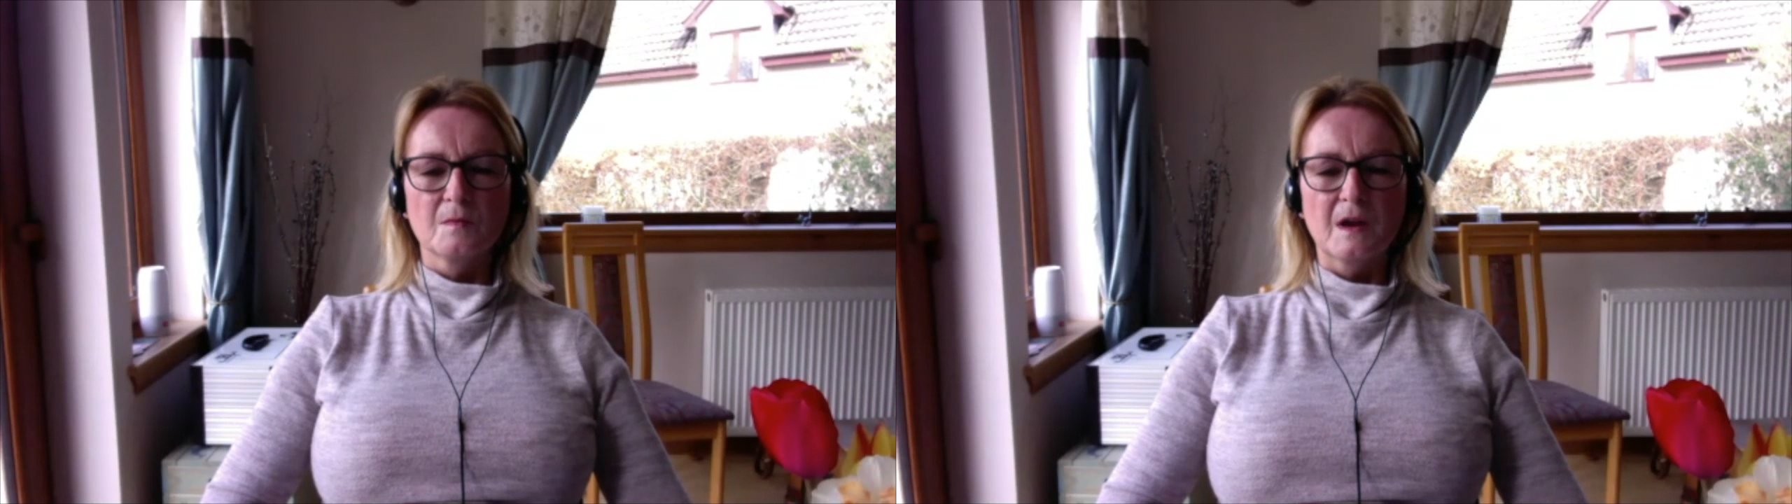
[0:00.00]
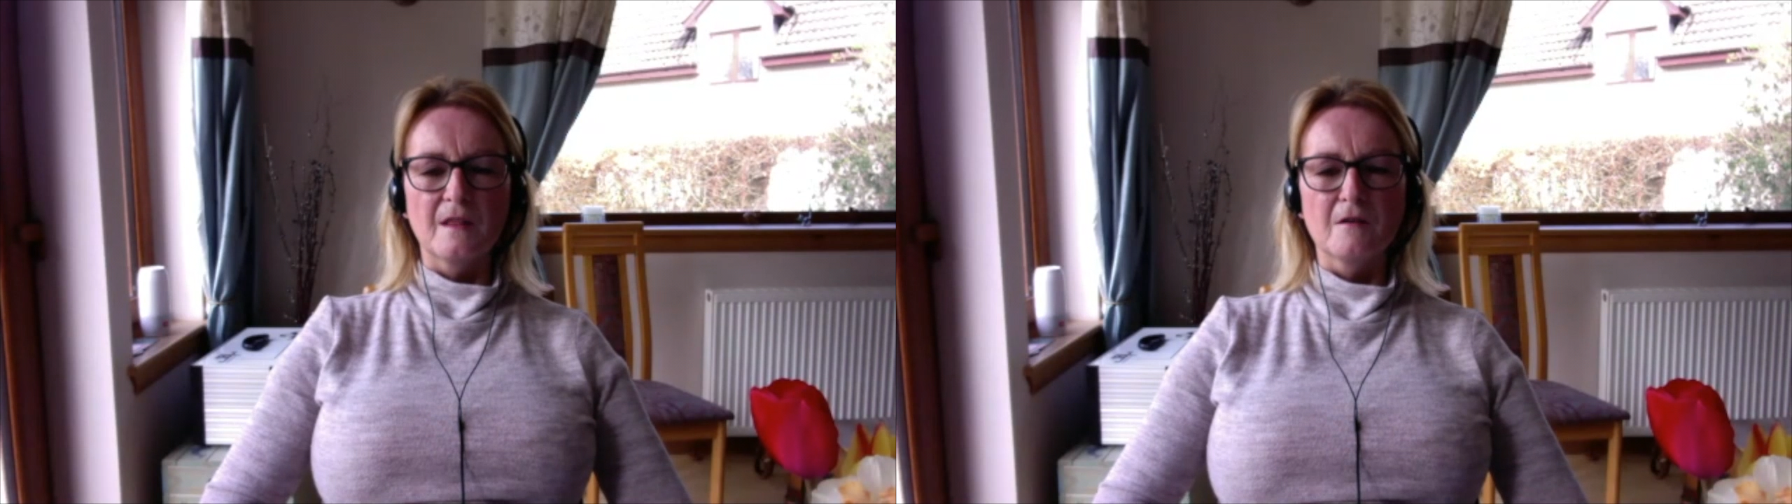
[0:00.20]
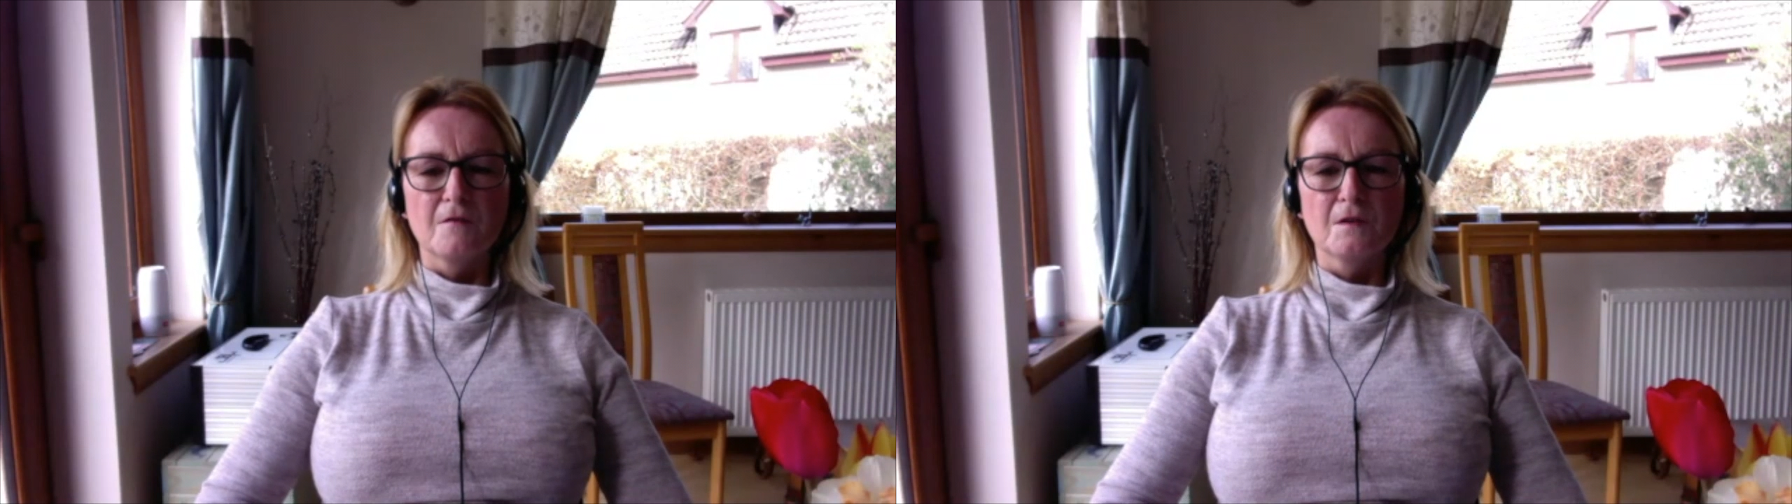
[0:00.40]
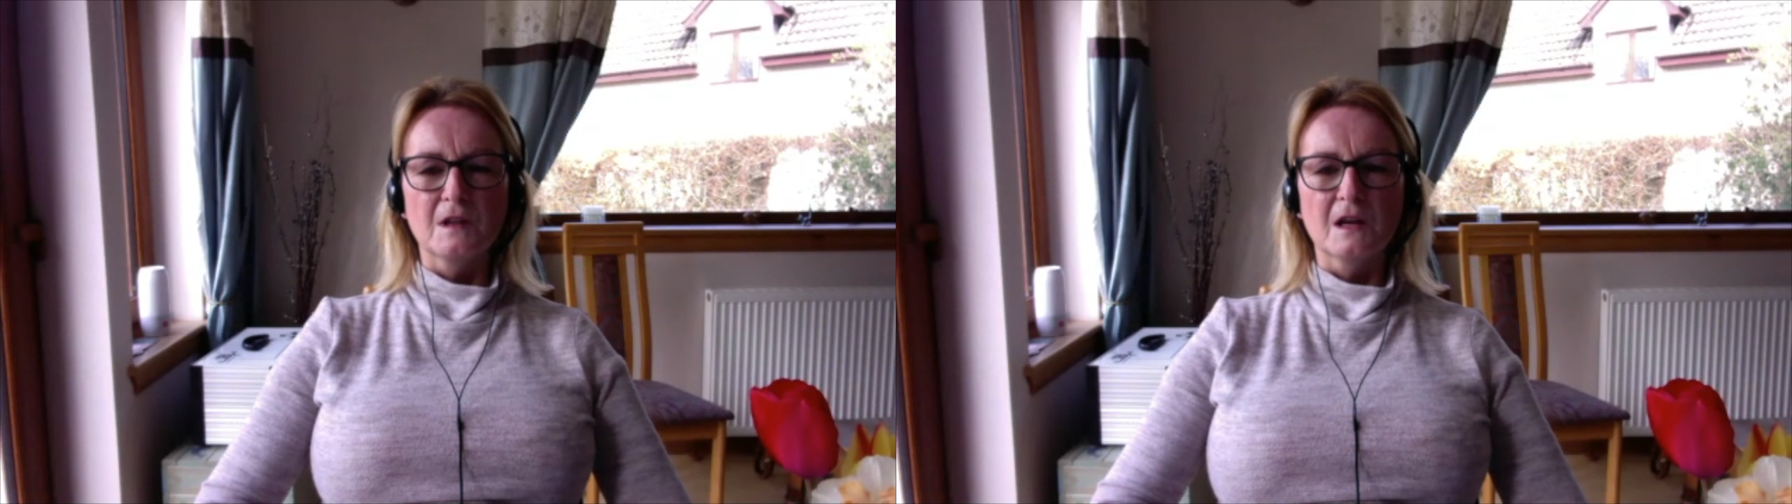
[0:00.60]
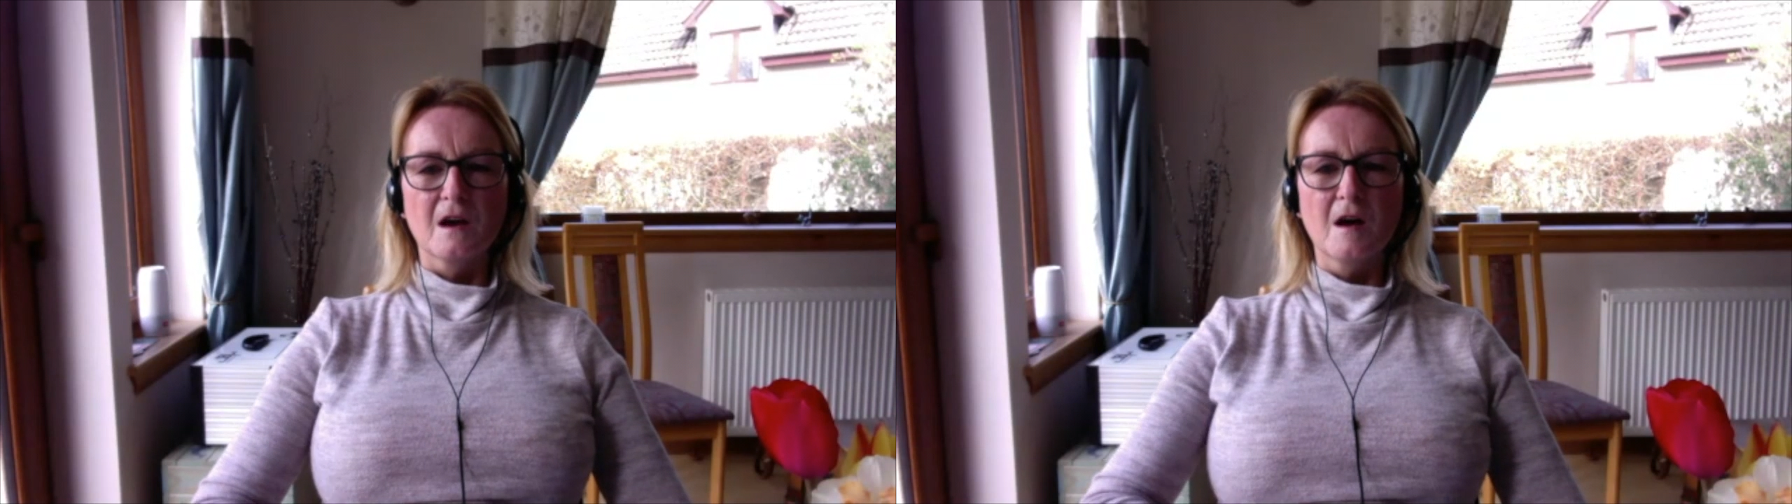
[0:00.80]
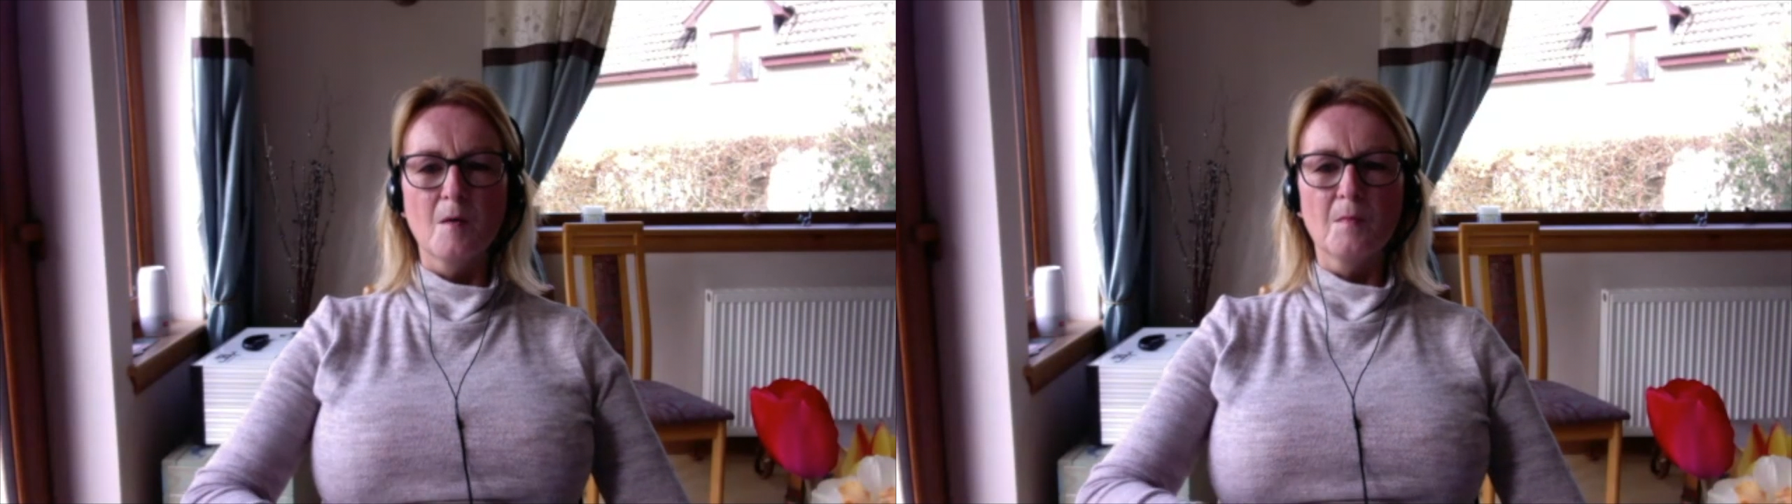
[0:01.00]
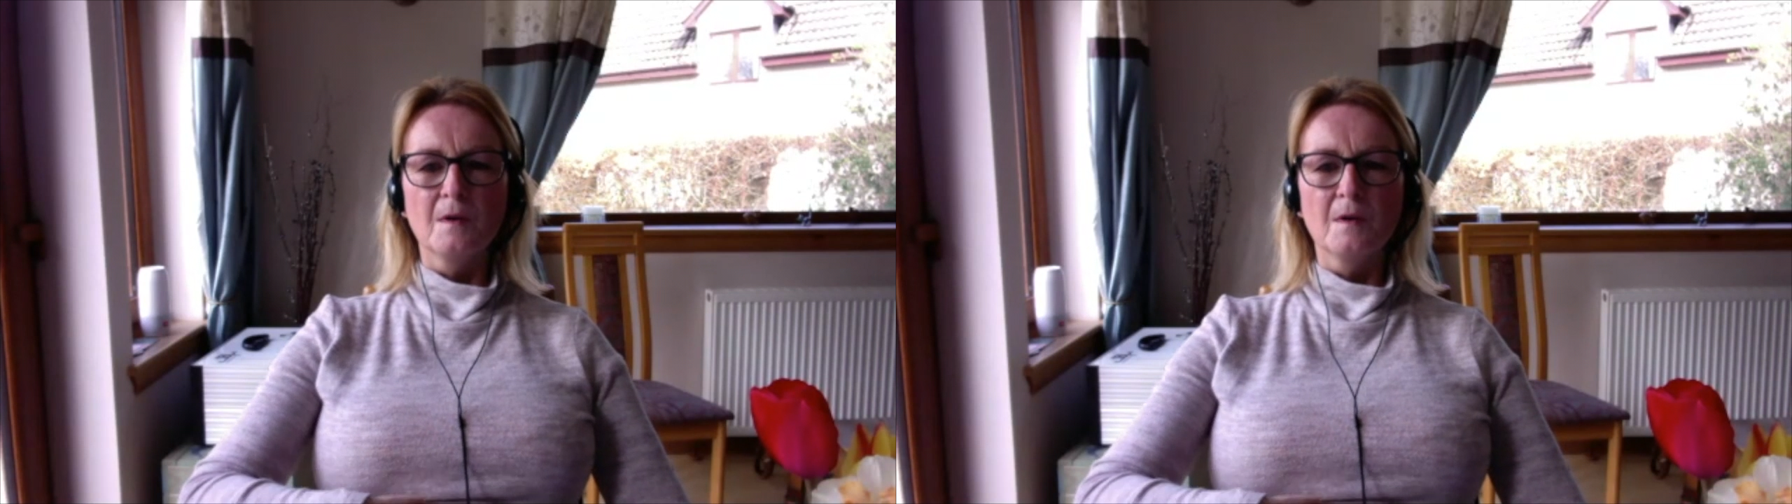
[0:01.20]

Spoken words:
and then filling up,